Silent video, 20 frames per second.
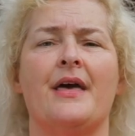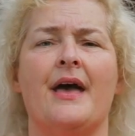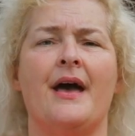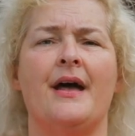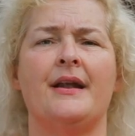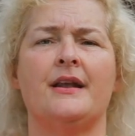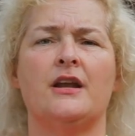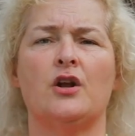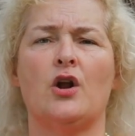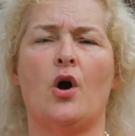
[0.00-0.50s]

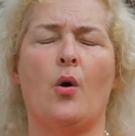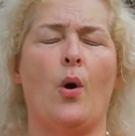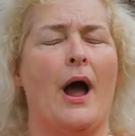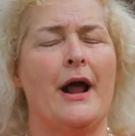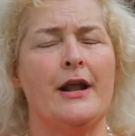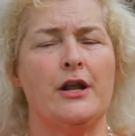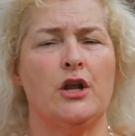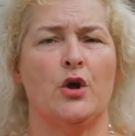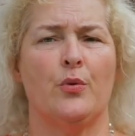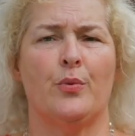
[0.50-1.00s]
then,
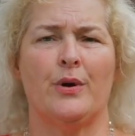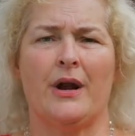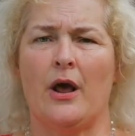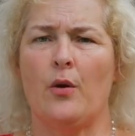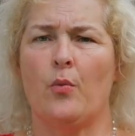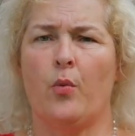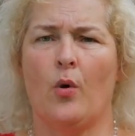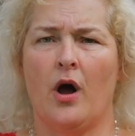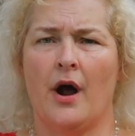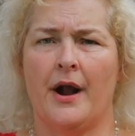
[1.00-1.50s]
I knew what I
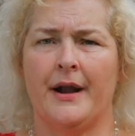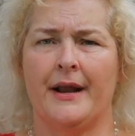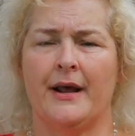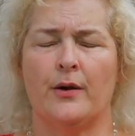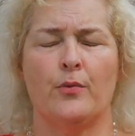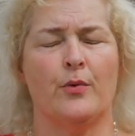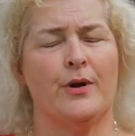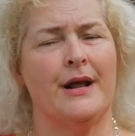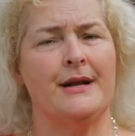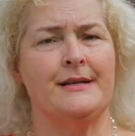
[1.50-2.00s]
wanted,
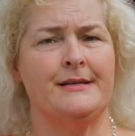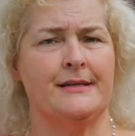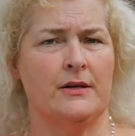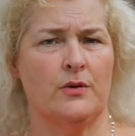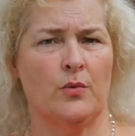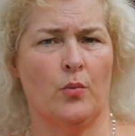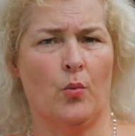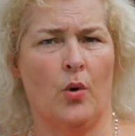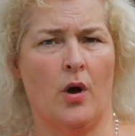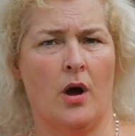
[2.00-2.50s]
what I
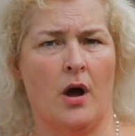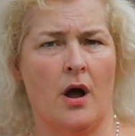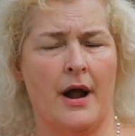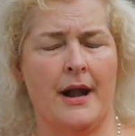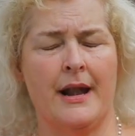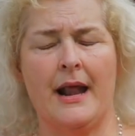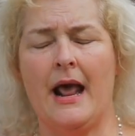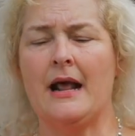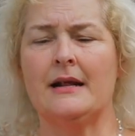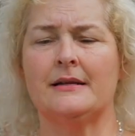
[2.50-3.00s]
didn't
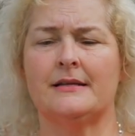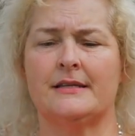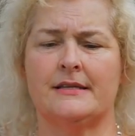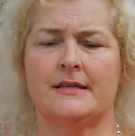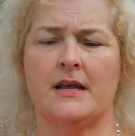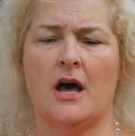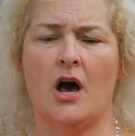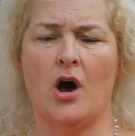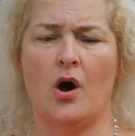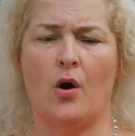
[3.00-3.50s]
want. And
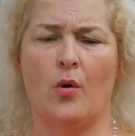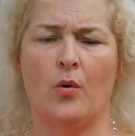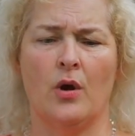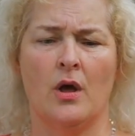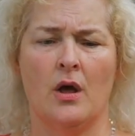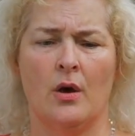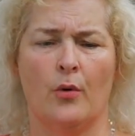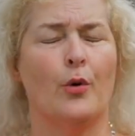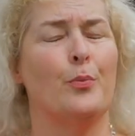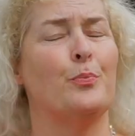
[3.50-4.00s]
so,
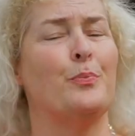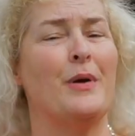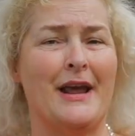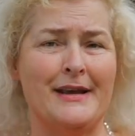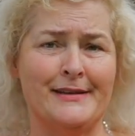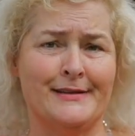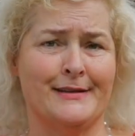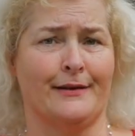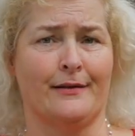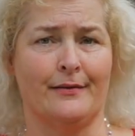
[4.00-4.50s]

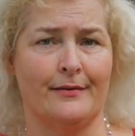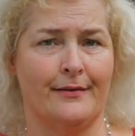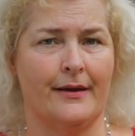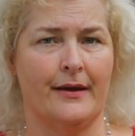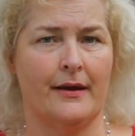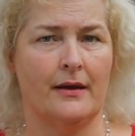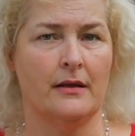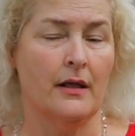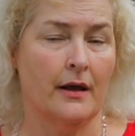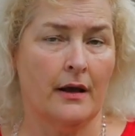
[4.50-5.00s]

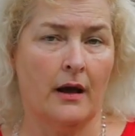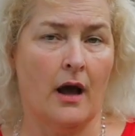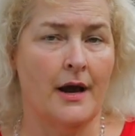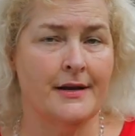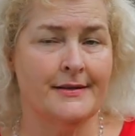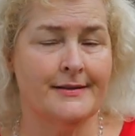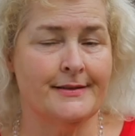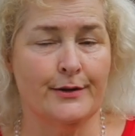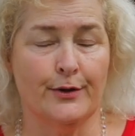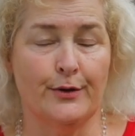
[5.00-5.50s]
basically,
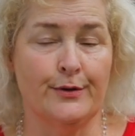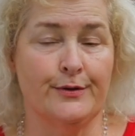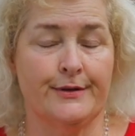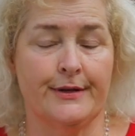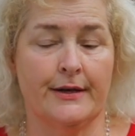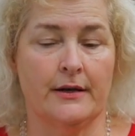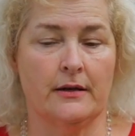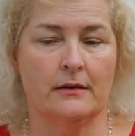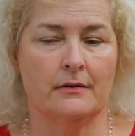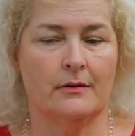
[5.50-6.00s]

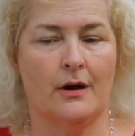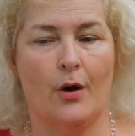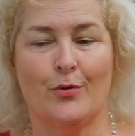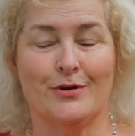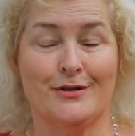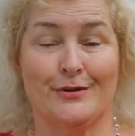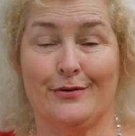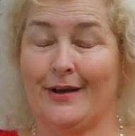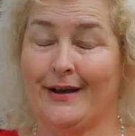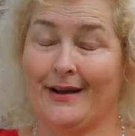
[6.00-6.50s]
I
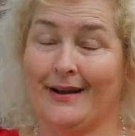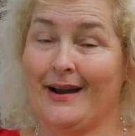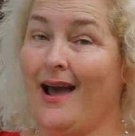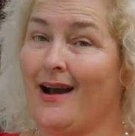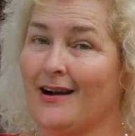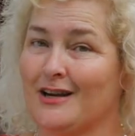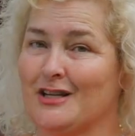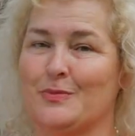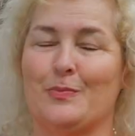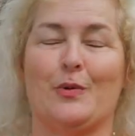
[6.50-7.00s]
wasn't like an
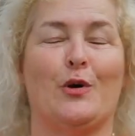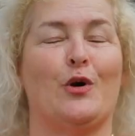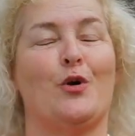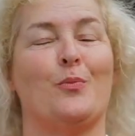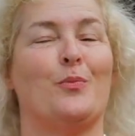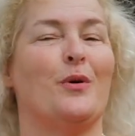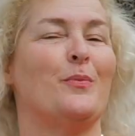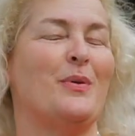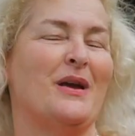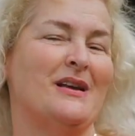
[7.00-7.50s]
expert,
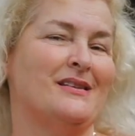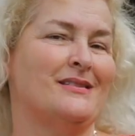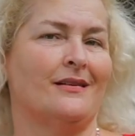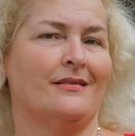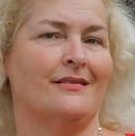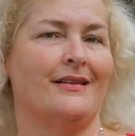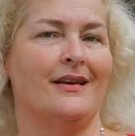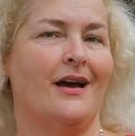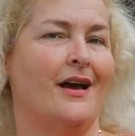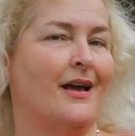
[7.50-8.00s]
but
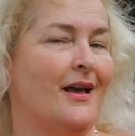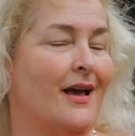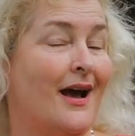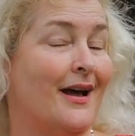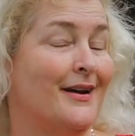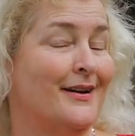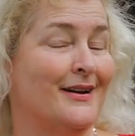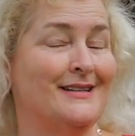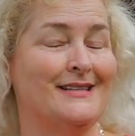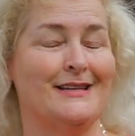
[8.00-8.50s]
basically I
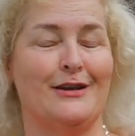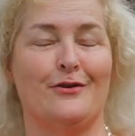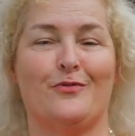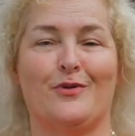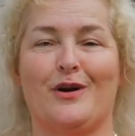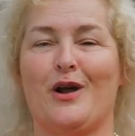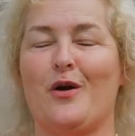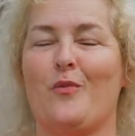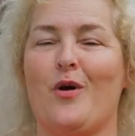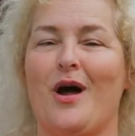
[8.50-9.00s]
had an idea of
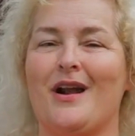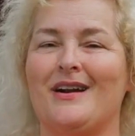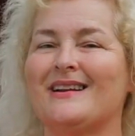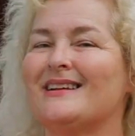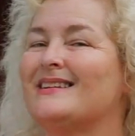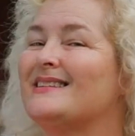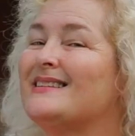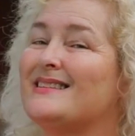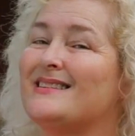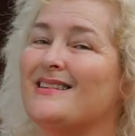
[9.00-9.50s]
what I wanted
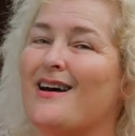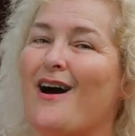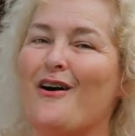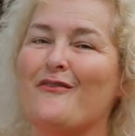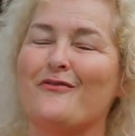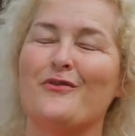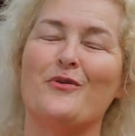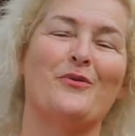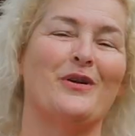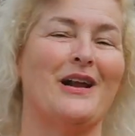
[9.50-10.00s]
and
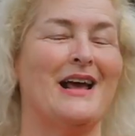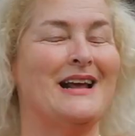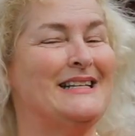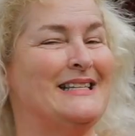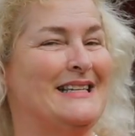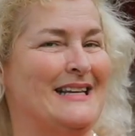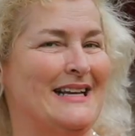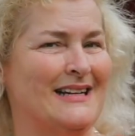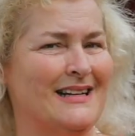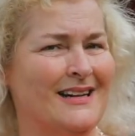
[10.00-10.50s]
stuff and what I
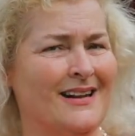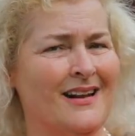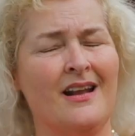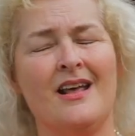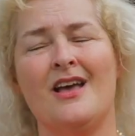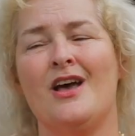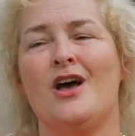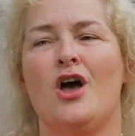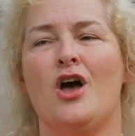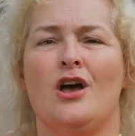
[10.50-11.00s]
didn't.
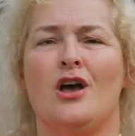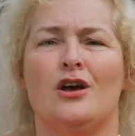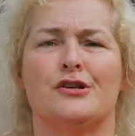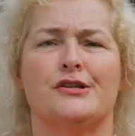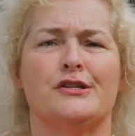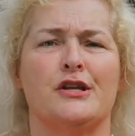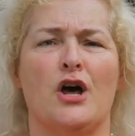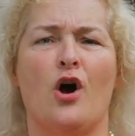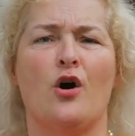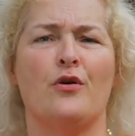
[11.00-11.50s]

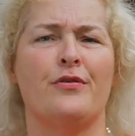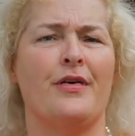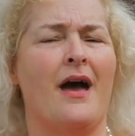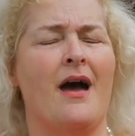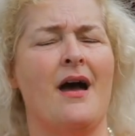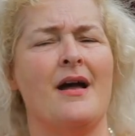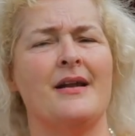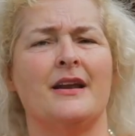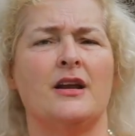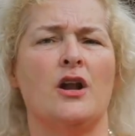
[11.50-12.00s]
So then,
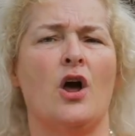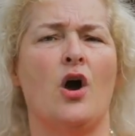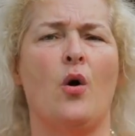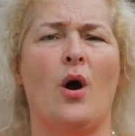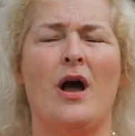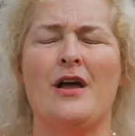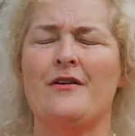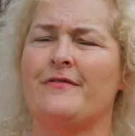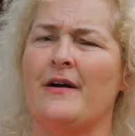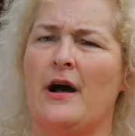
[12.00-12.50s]

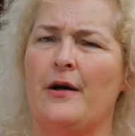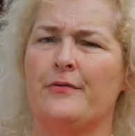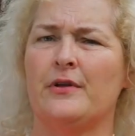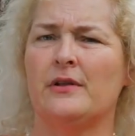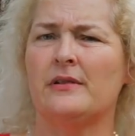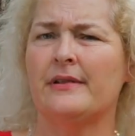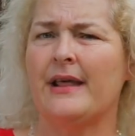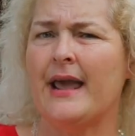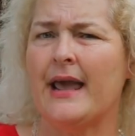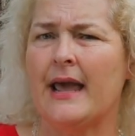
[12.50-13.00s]
I found the
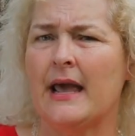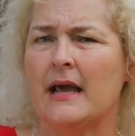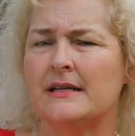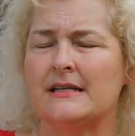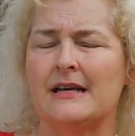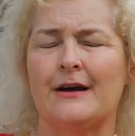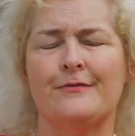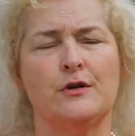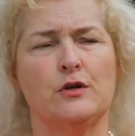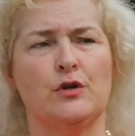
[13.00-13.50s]
land
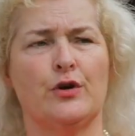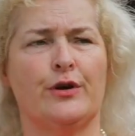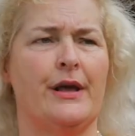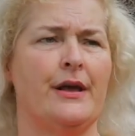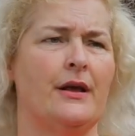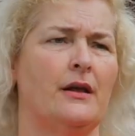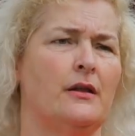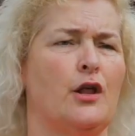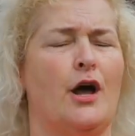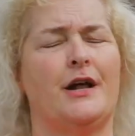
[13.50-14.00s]
after looking
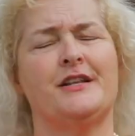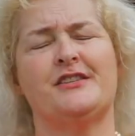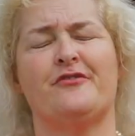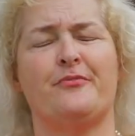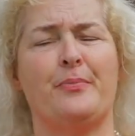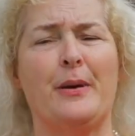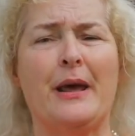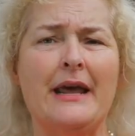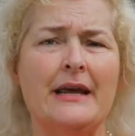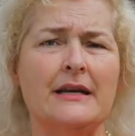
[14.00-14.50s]
at lots of
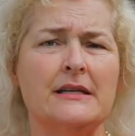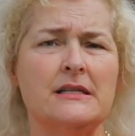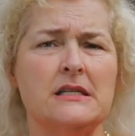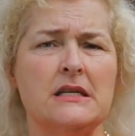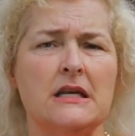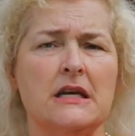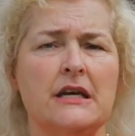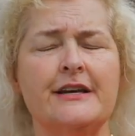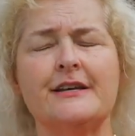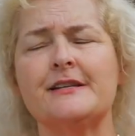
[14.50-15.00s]

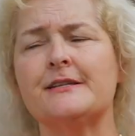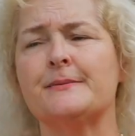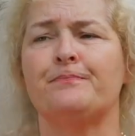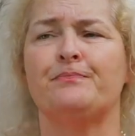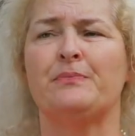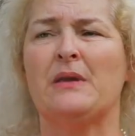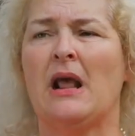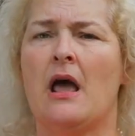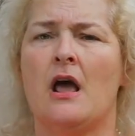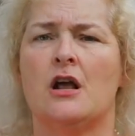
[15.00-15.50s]
pieces.
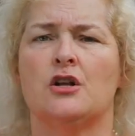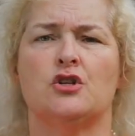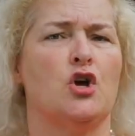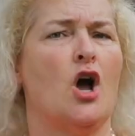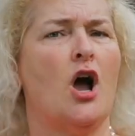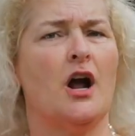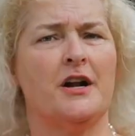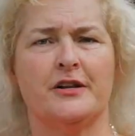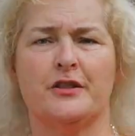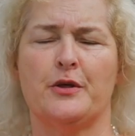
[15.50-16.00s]

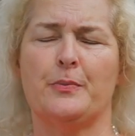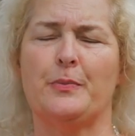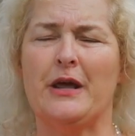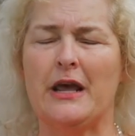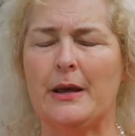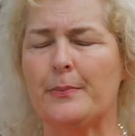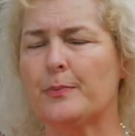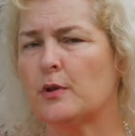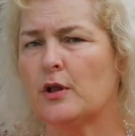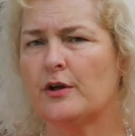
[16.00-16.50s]
Talked to the
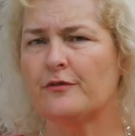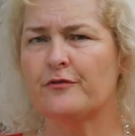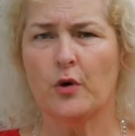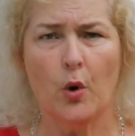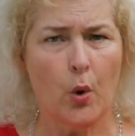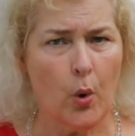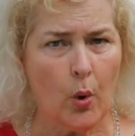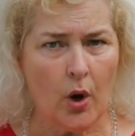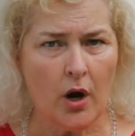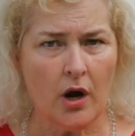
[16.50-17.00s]
people, of
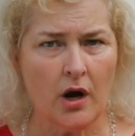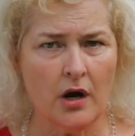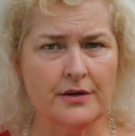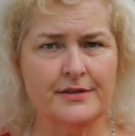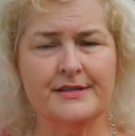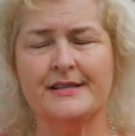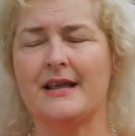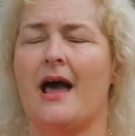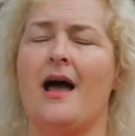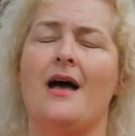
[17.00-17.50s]

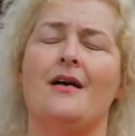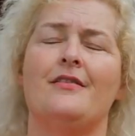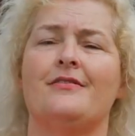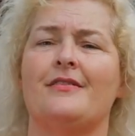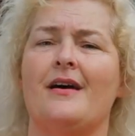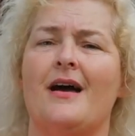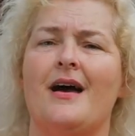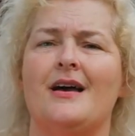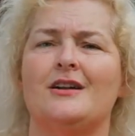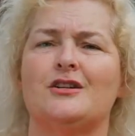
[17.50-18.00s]
course, and
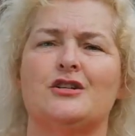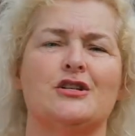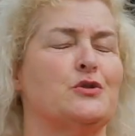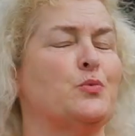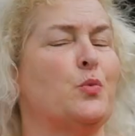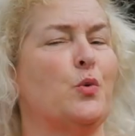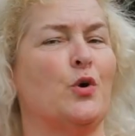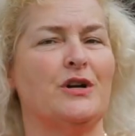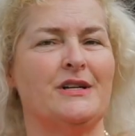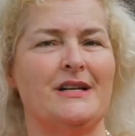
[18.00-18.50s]
then just
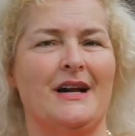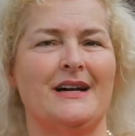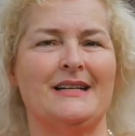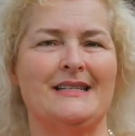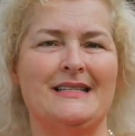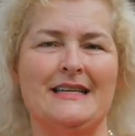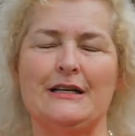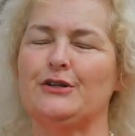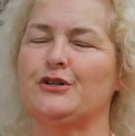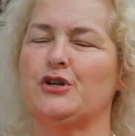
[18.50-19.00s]
worked out a
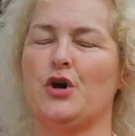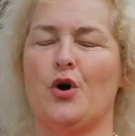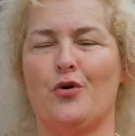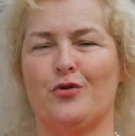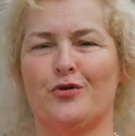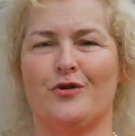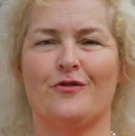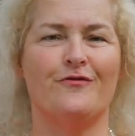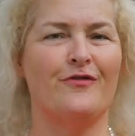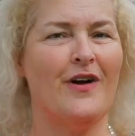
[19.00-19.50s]
deal to
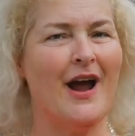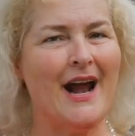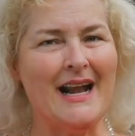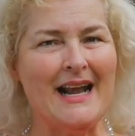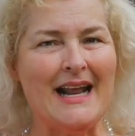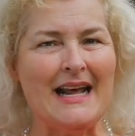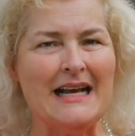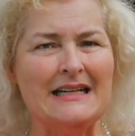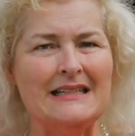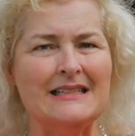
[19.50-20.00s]
owner
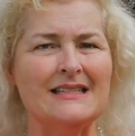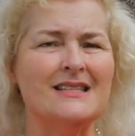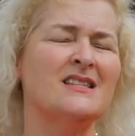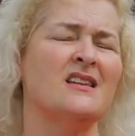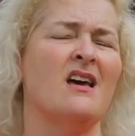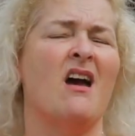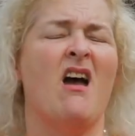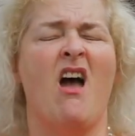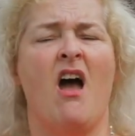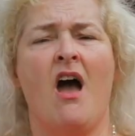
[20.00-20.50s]
finance.
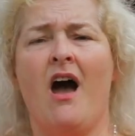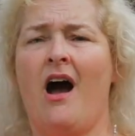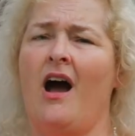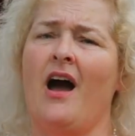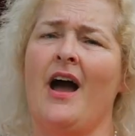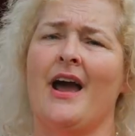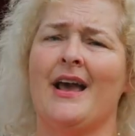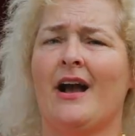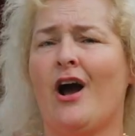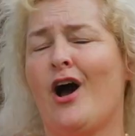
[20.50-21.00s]

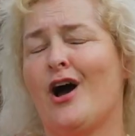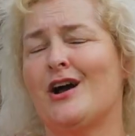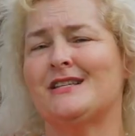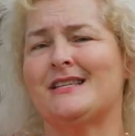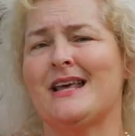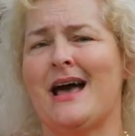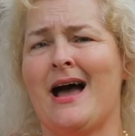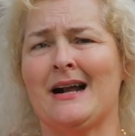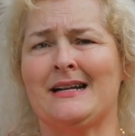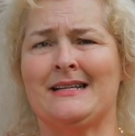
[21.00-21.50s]
I
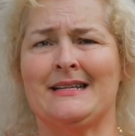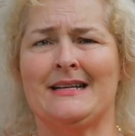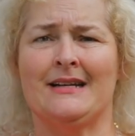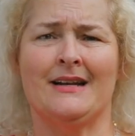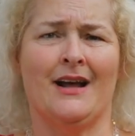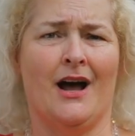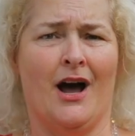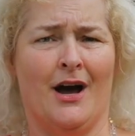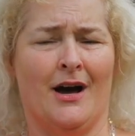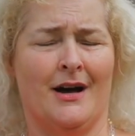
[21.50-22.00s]

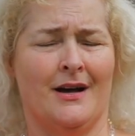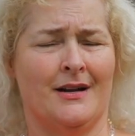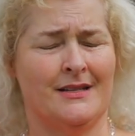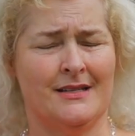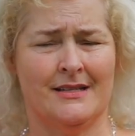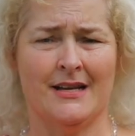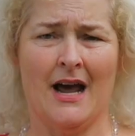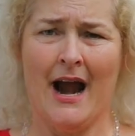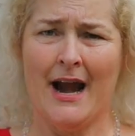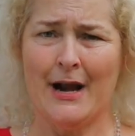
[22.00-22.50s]
contacted a
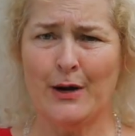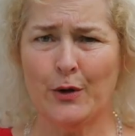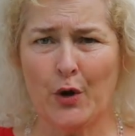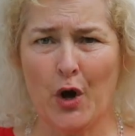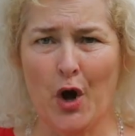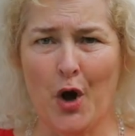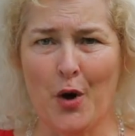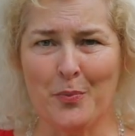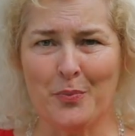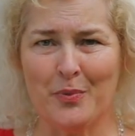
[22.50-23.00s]
title
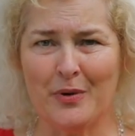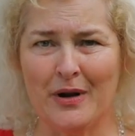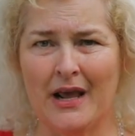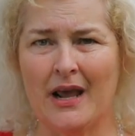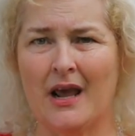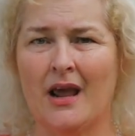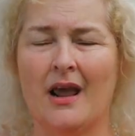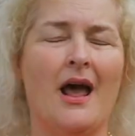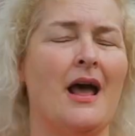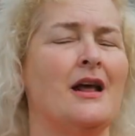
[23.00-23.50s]

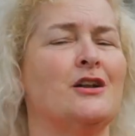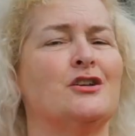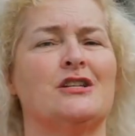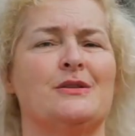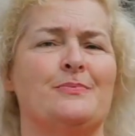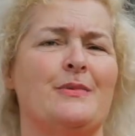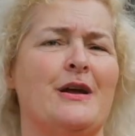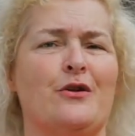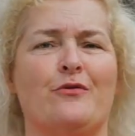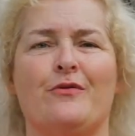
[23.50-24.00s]
company and
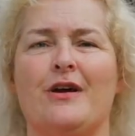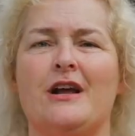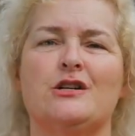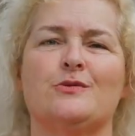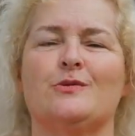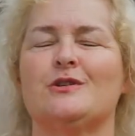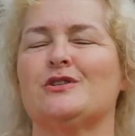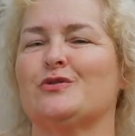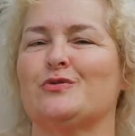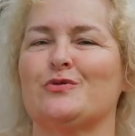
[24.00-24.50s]
just made
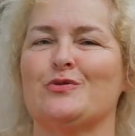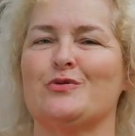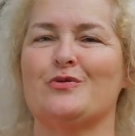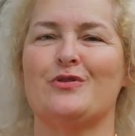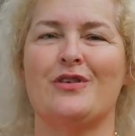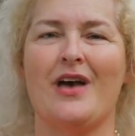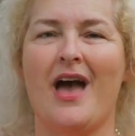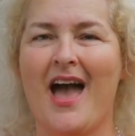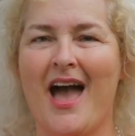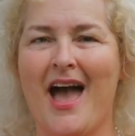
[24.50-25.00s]
arrangements through
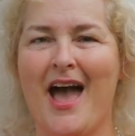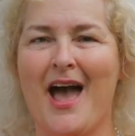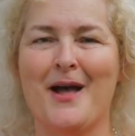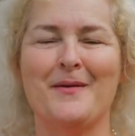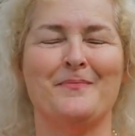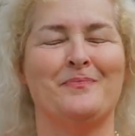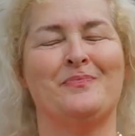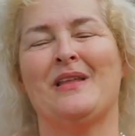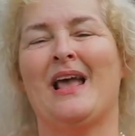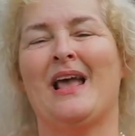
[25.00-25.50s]
that.